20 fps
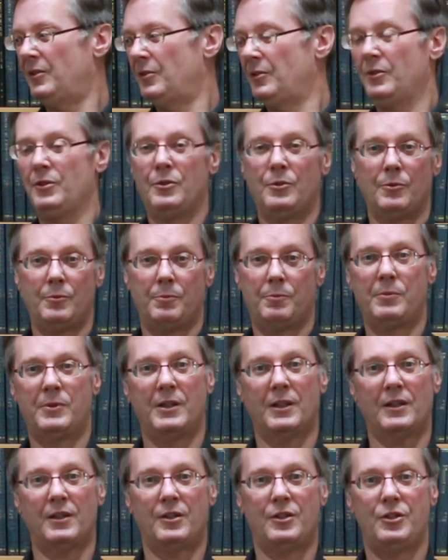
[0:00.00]
you
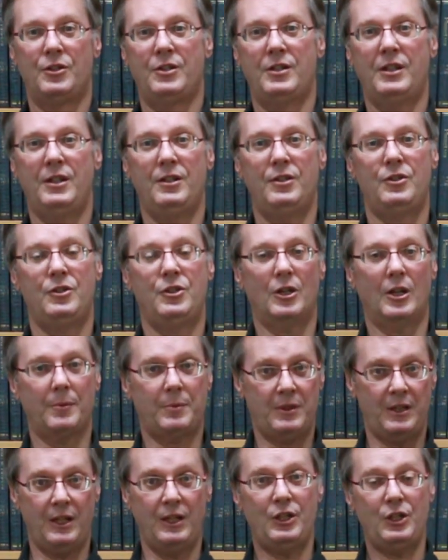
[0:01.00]
get a job
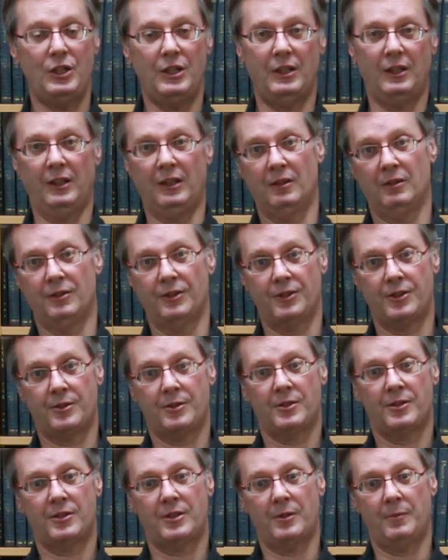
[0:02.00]
teaching English
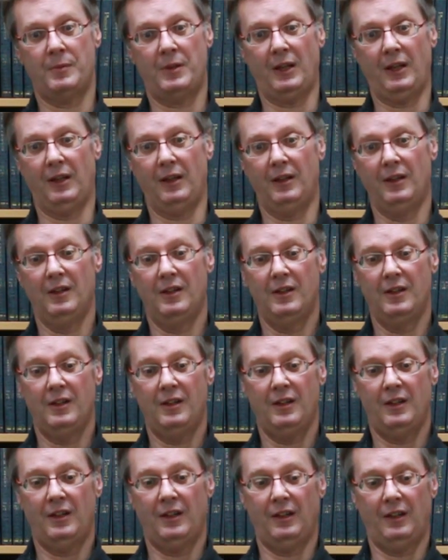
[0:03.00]
someday,
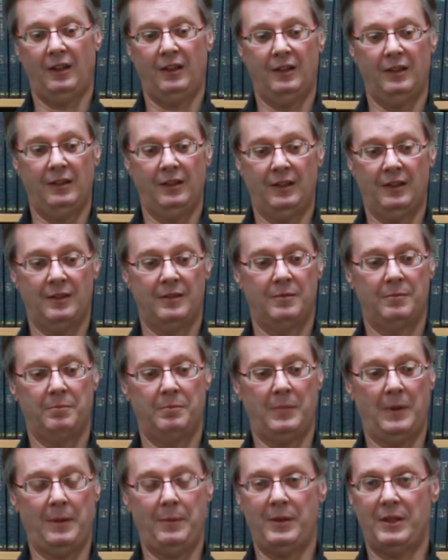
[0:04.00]
and
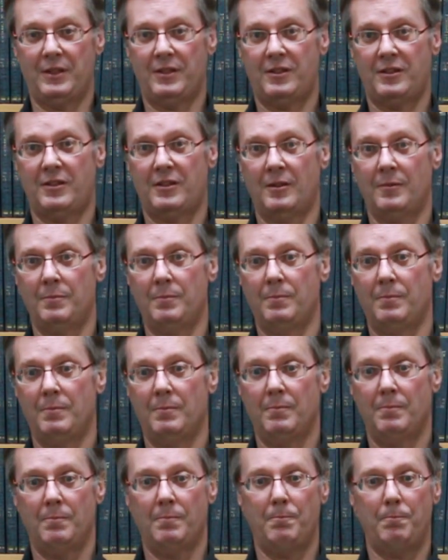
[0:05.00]
maybe some
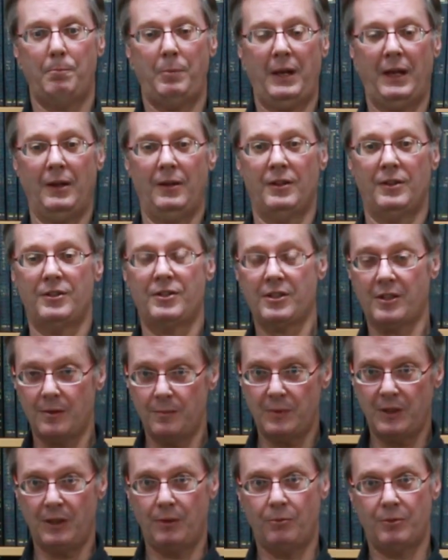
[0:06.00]
parents come
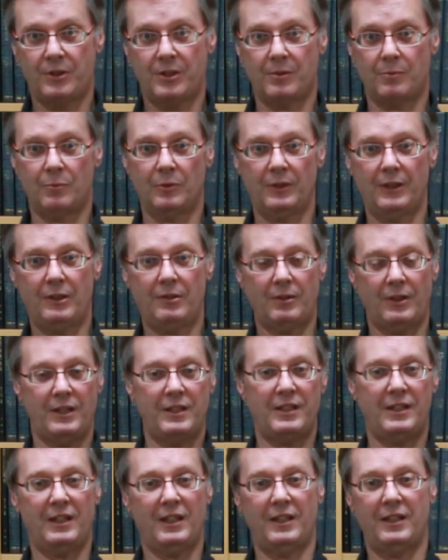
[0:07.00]
to you with some really
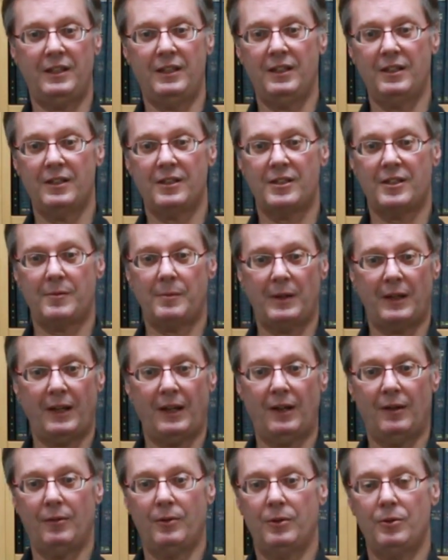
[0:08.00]
crazy ideas about
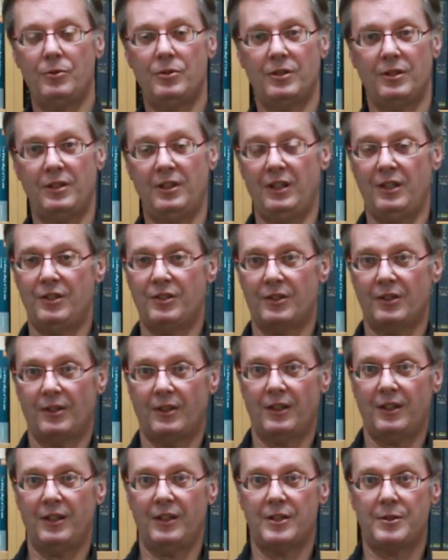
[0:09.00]
how you should teach their
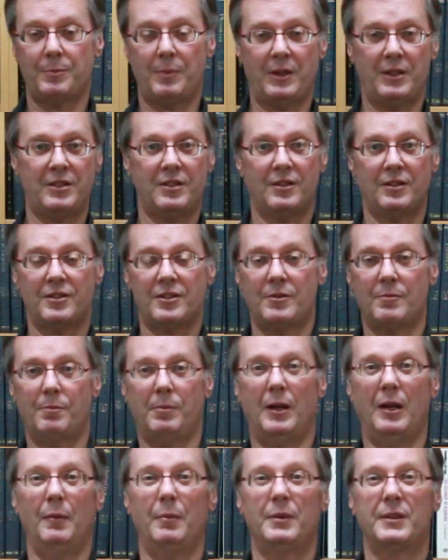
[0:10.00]
kids based on some
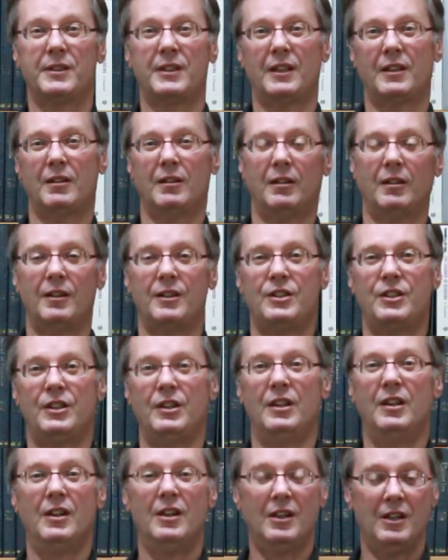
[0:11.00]
pop
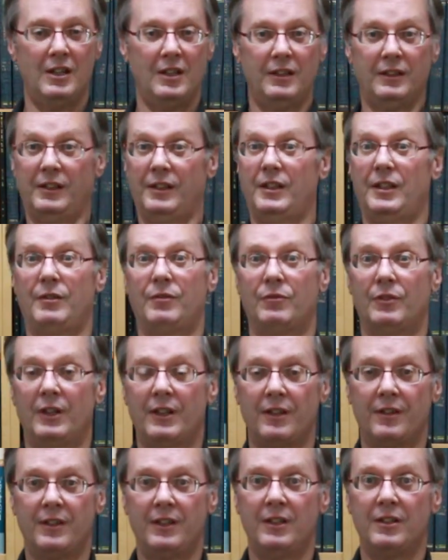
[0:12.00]
psychology that they've read
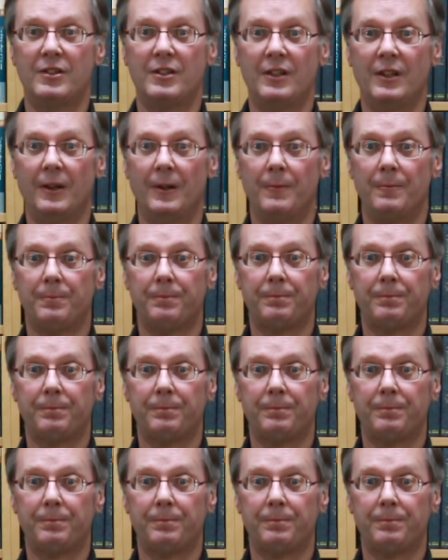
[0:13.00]
on the internet.